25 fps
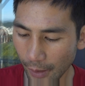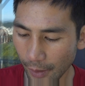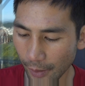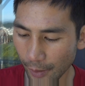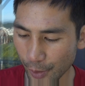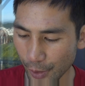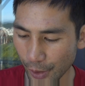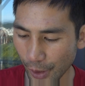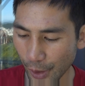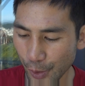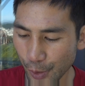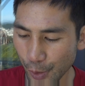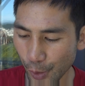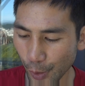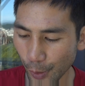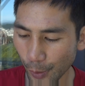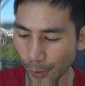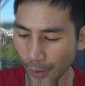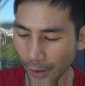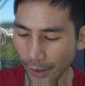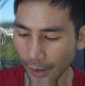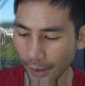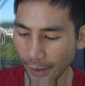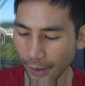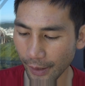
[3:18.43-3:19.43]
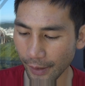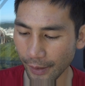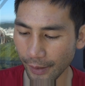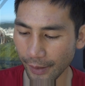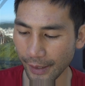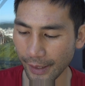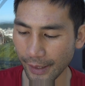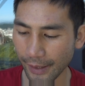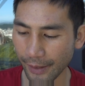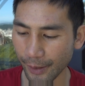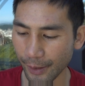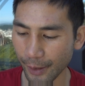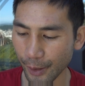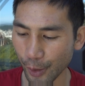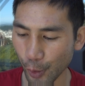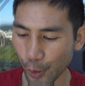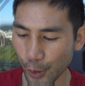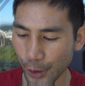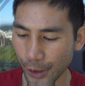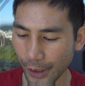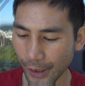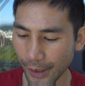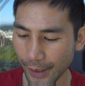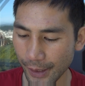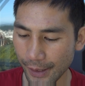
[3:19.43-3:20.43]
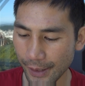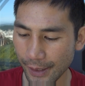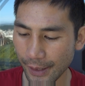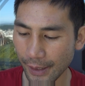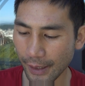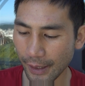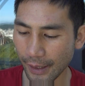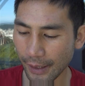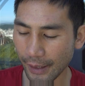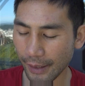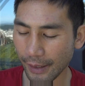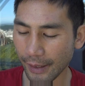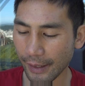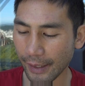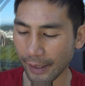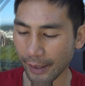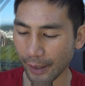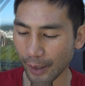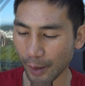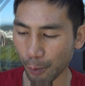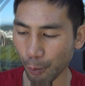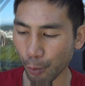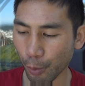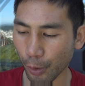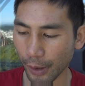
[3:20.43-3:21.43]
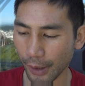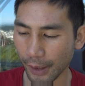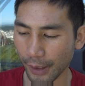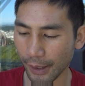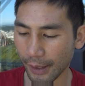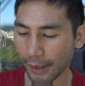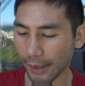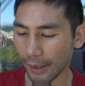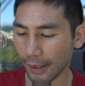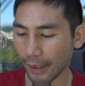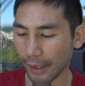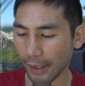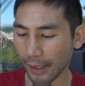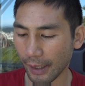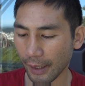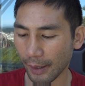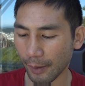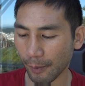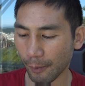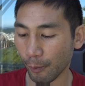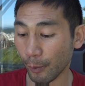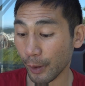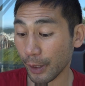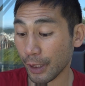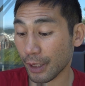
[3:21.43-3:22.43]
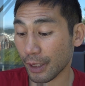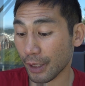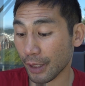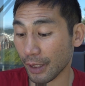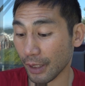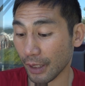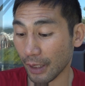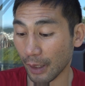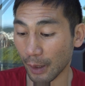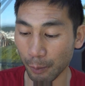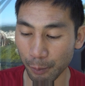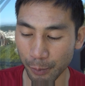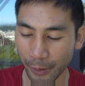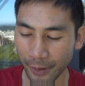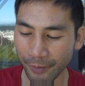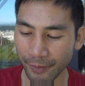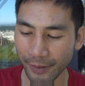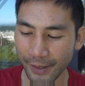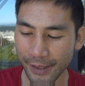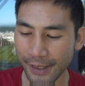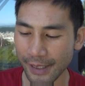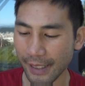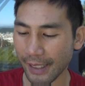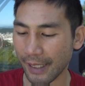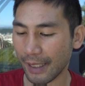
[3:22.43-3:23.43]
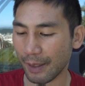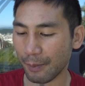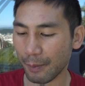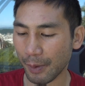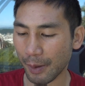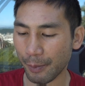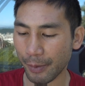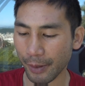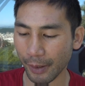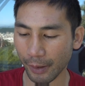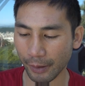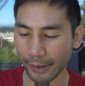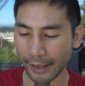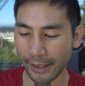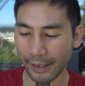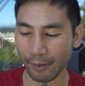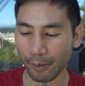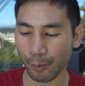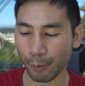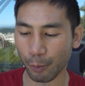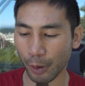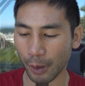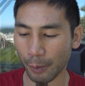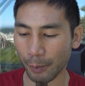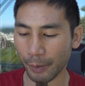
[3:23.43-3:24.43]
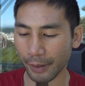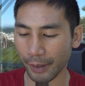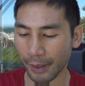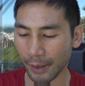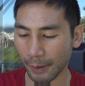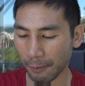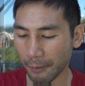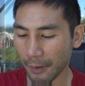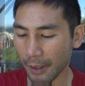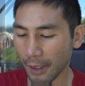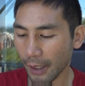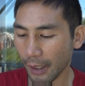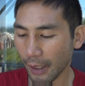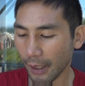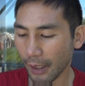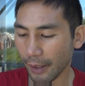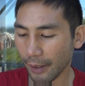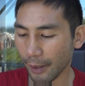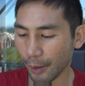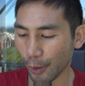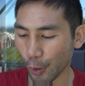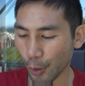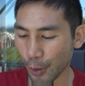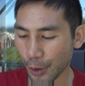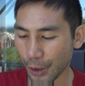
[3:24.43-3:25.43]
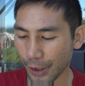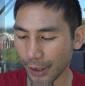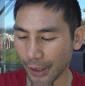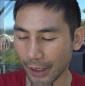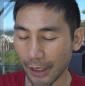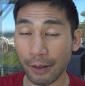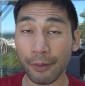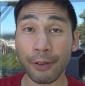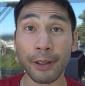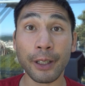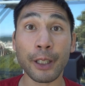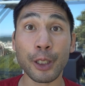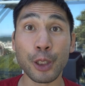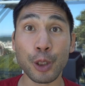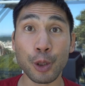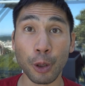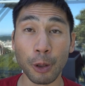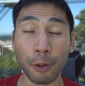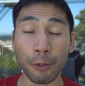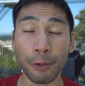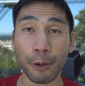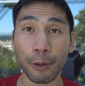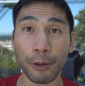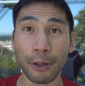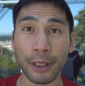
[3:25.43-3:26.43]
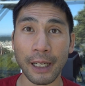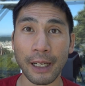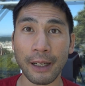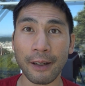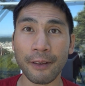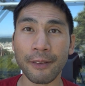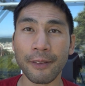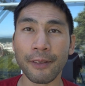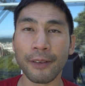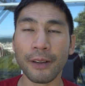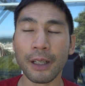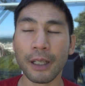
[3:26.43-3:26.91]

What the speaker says: There's also the other notions that are important, which I'll briefly say, and maybe I'll write out more about them. The notion of a control flow graph